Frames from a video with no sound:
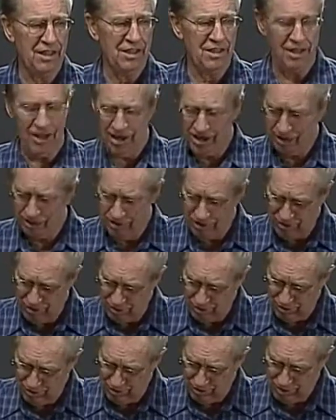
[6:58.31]
They
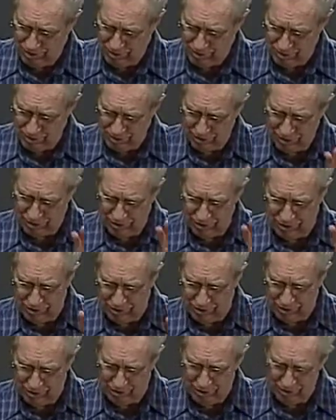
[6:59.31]
knew there were
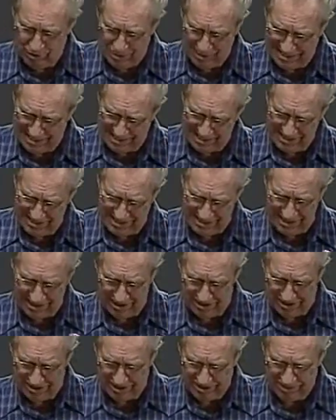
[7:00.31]
two
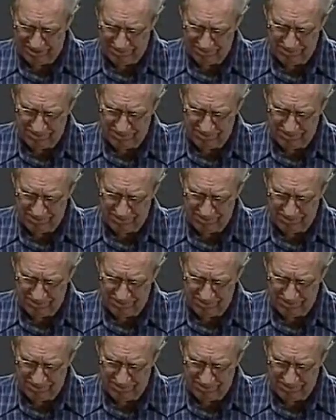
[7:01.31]
identities.